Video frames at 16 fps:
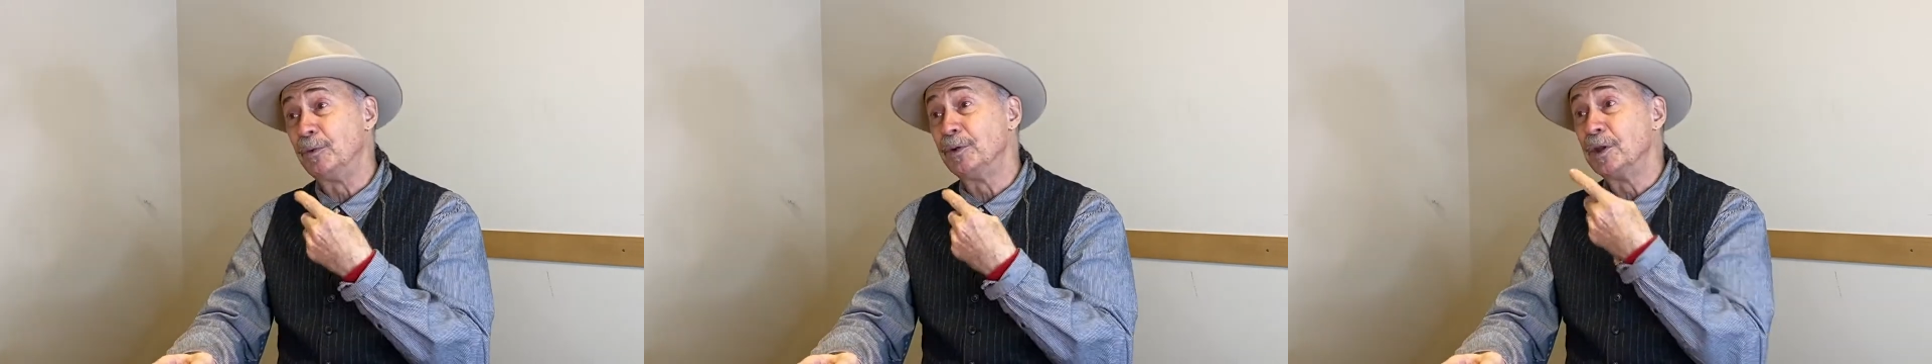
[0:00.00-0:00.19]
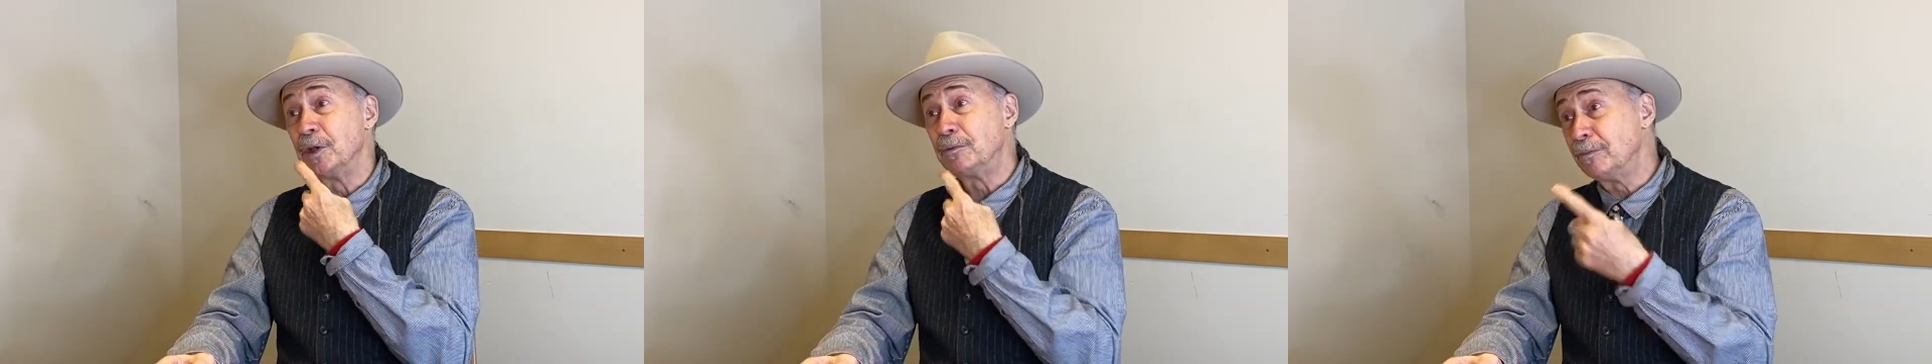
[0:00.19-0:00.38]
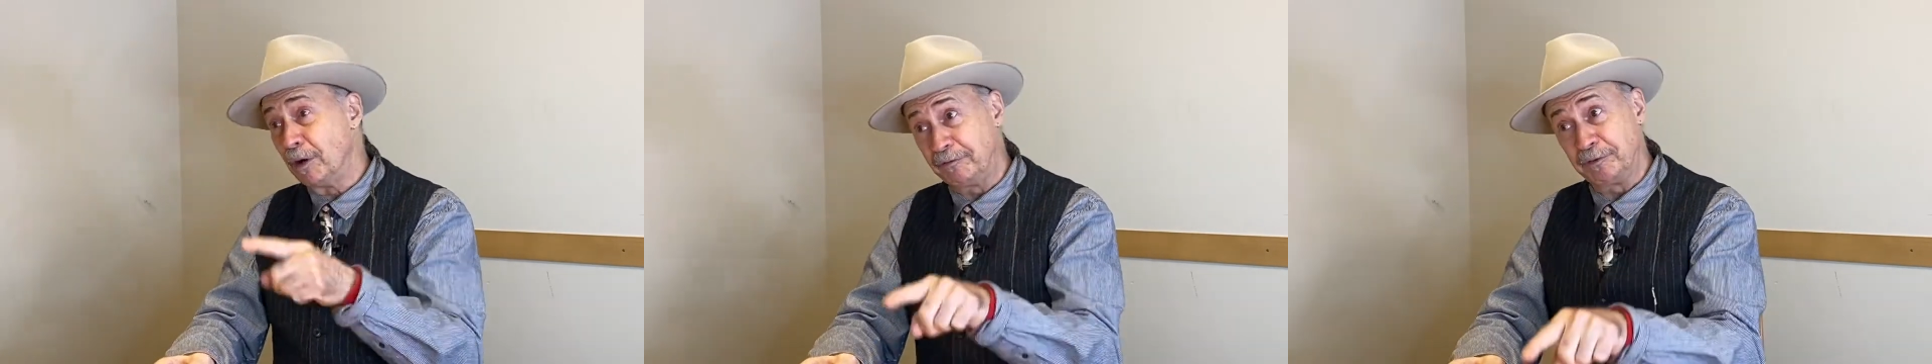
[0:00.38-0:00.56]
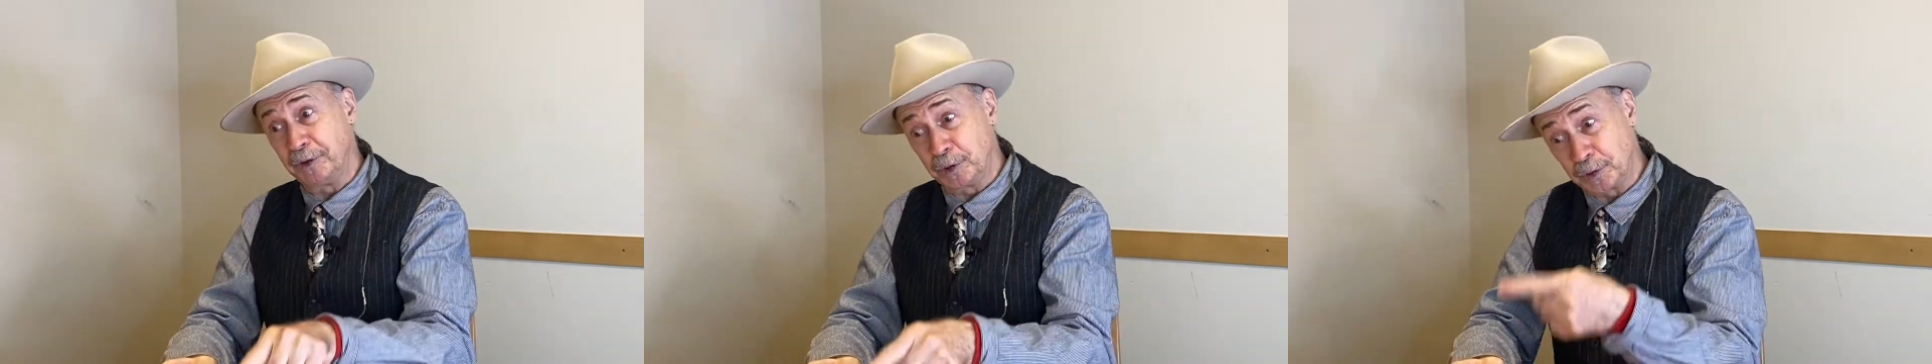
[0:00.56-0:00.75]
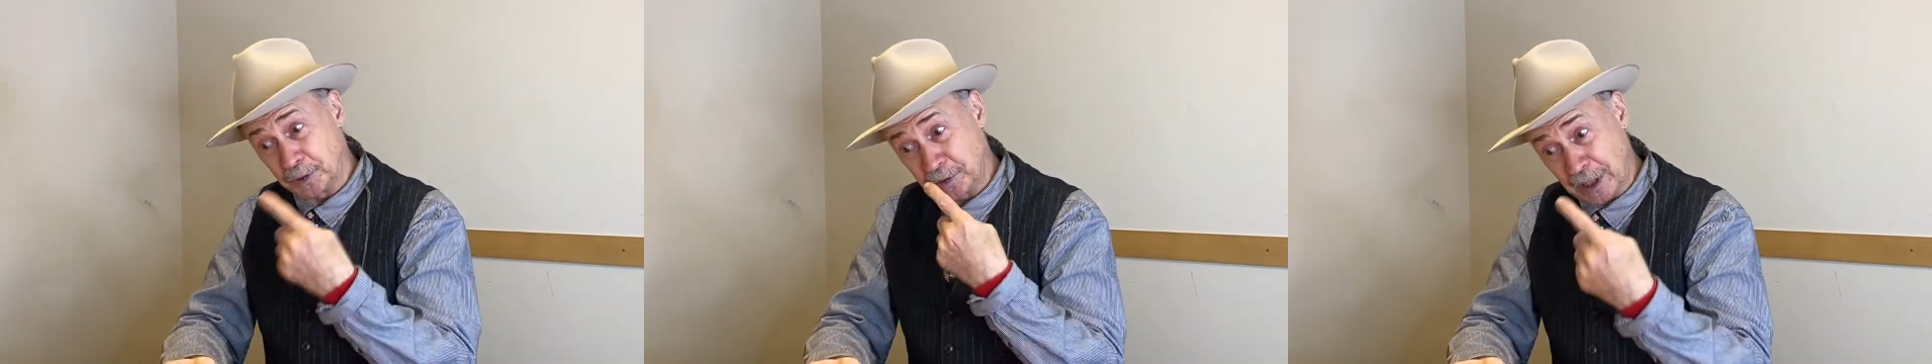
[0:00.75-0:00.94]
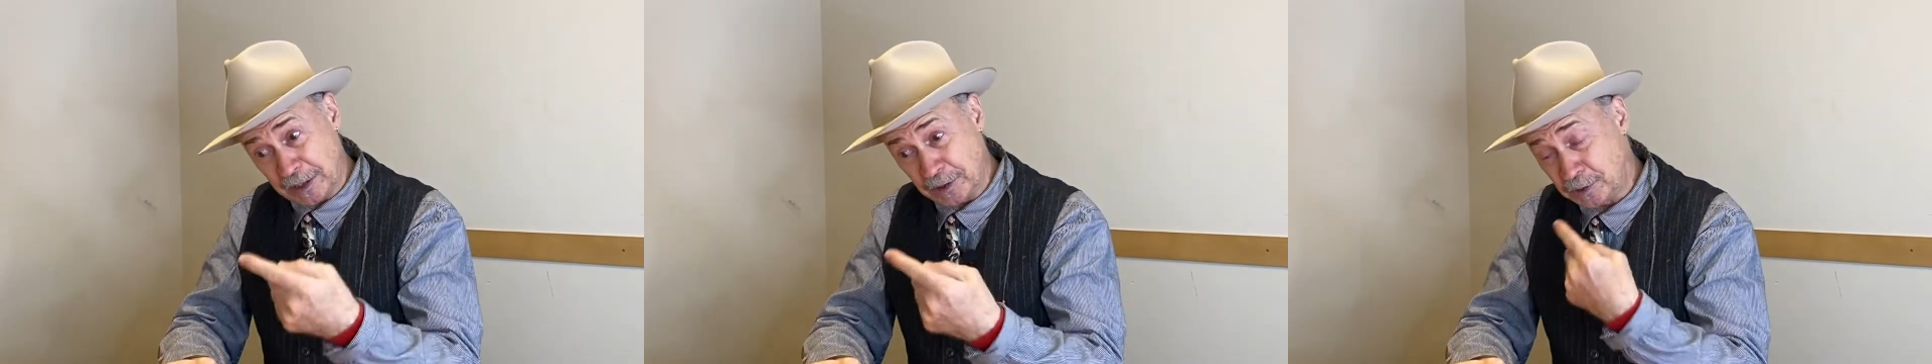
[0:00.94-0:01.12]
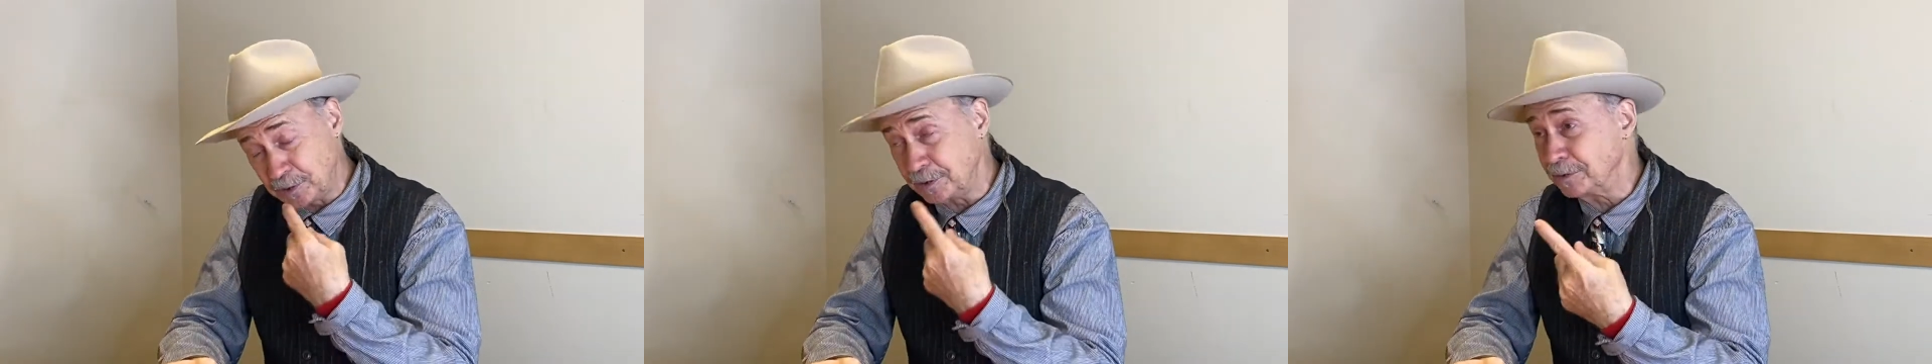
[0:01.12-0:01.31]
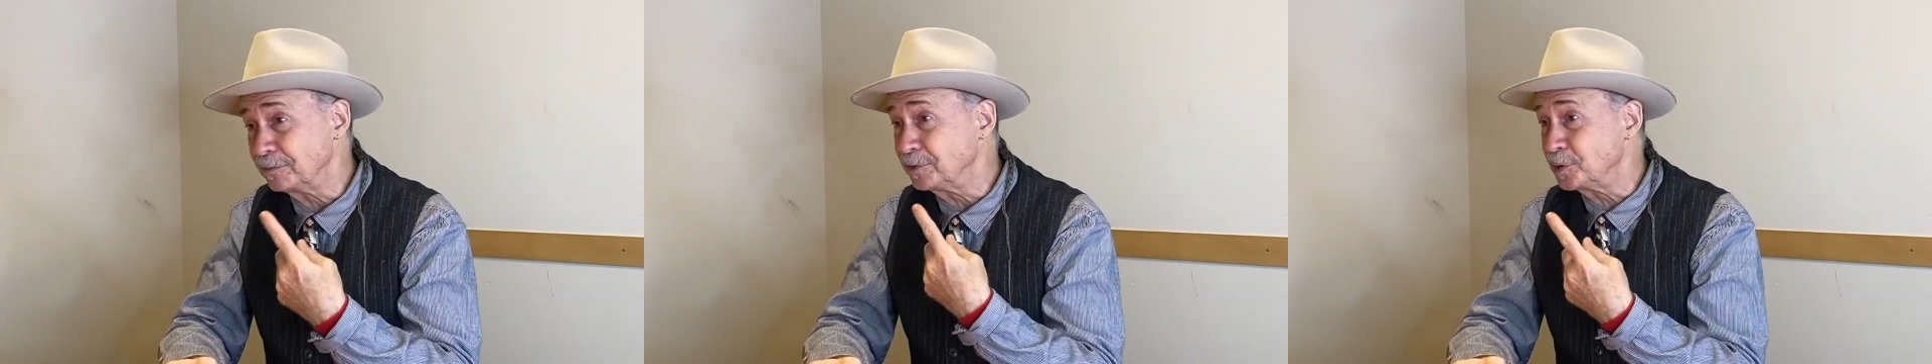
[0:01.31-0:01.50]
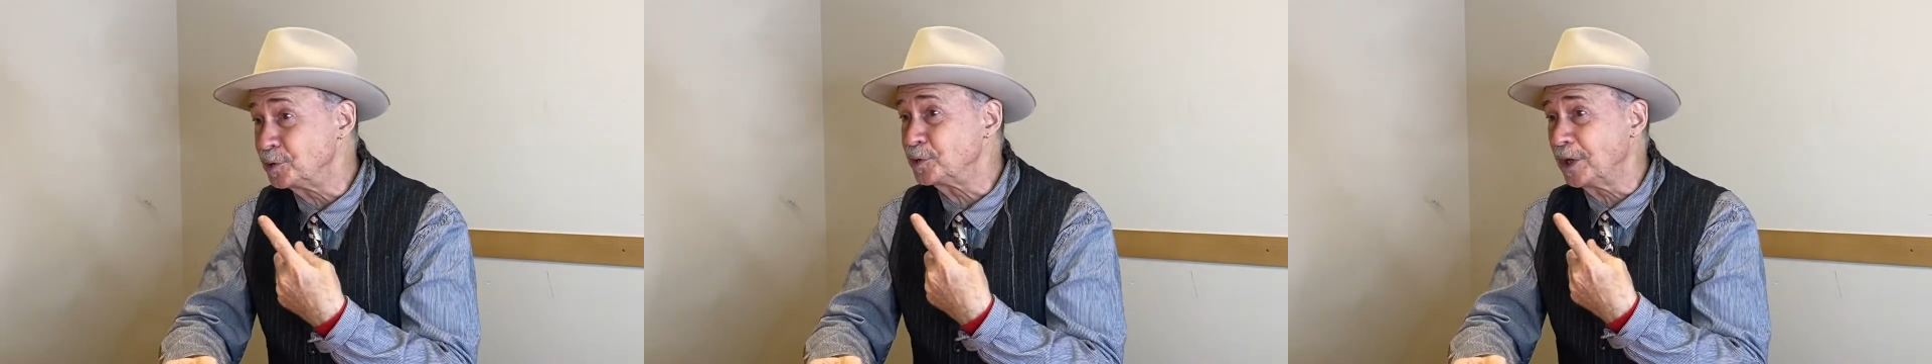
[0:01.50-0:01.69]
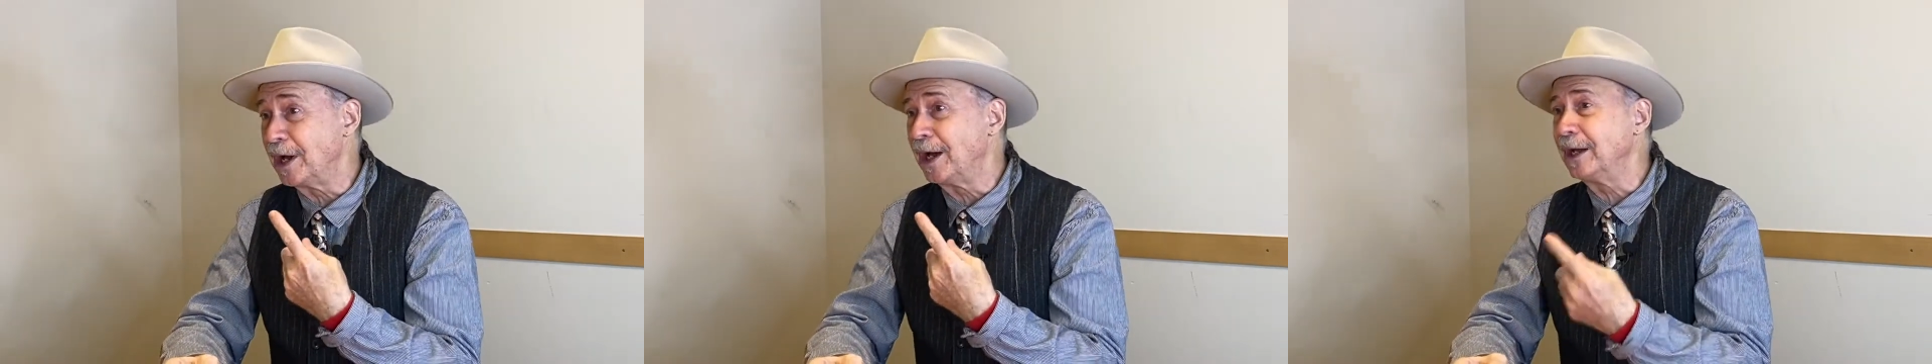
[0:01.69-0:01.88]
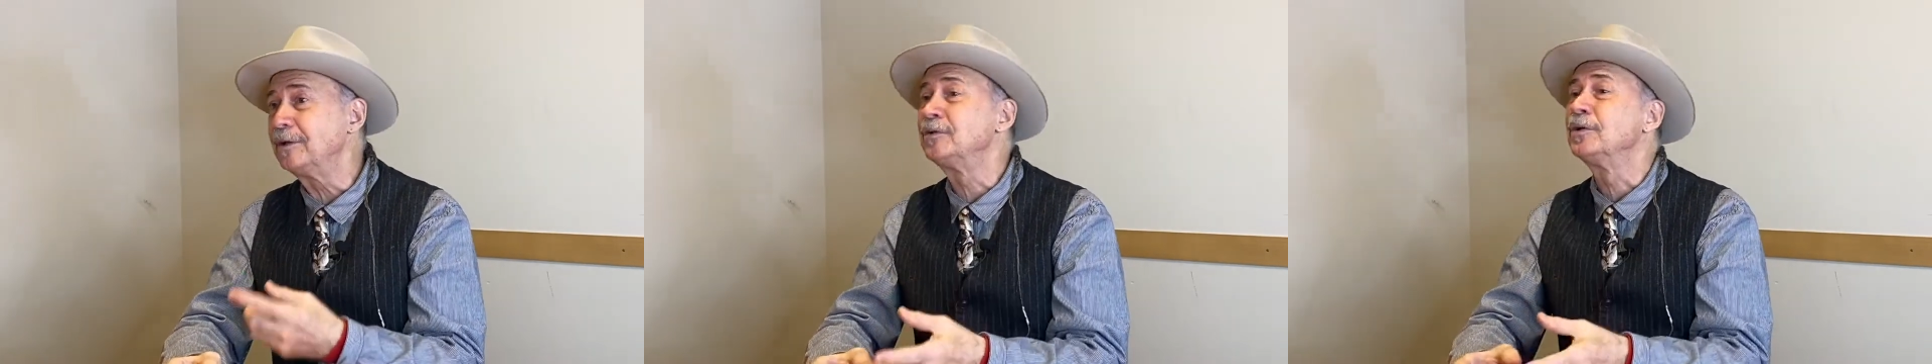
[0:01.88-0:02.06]
when the official taster
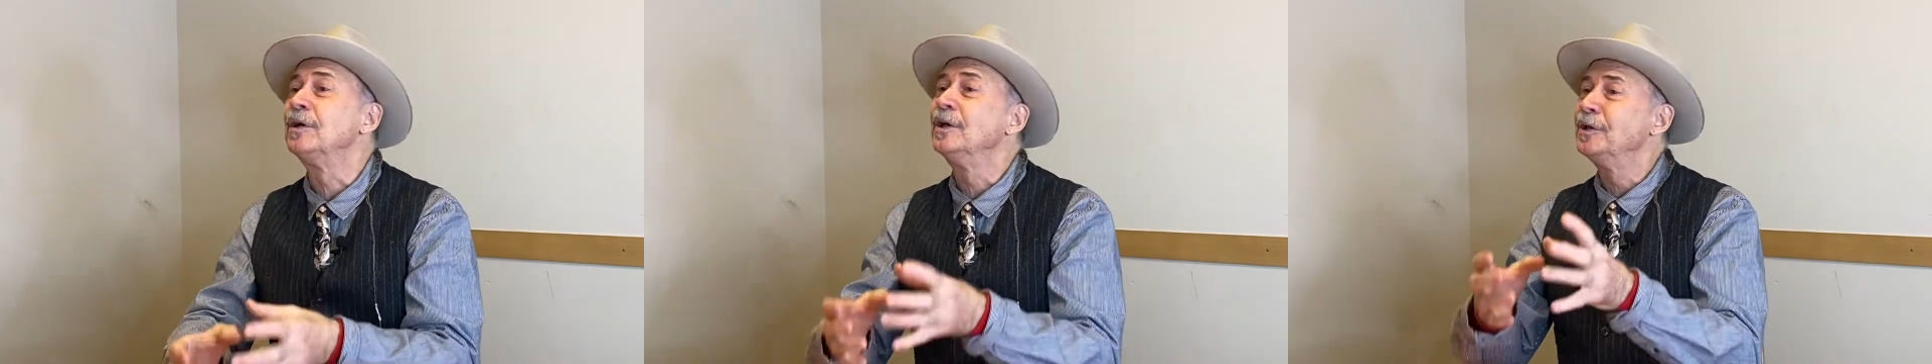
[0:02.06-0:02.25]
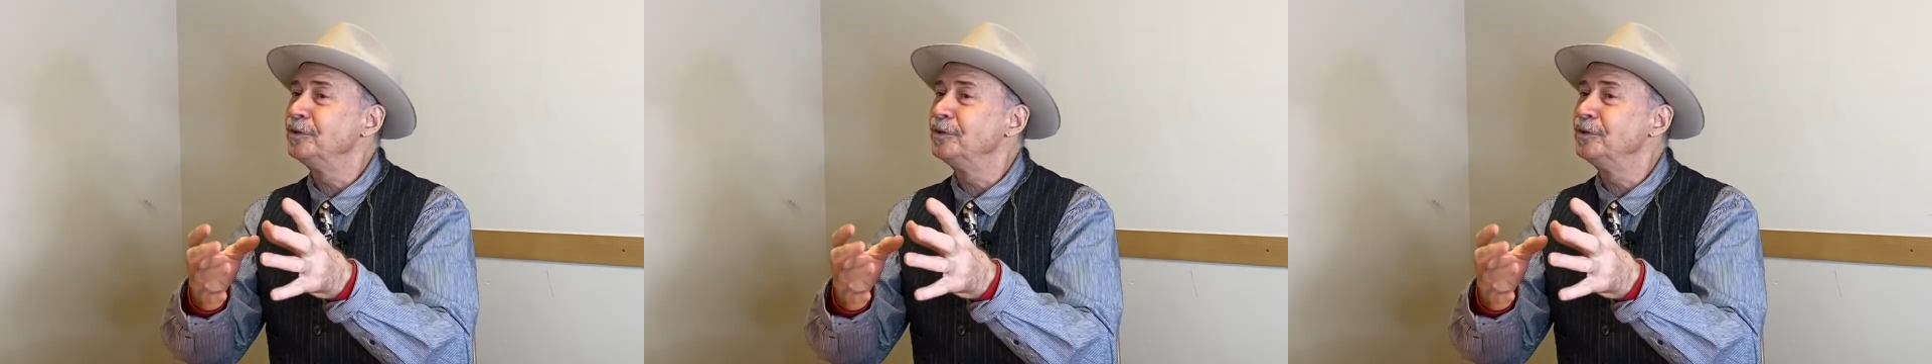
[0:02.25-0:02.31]
decides,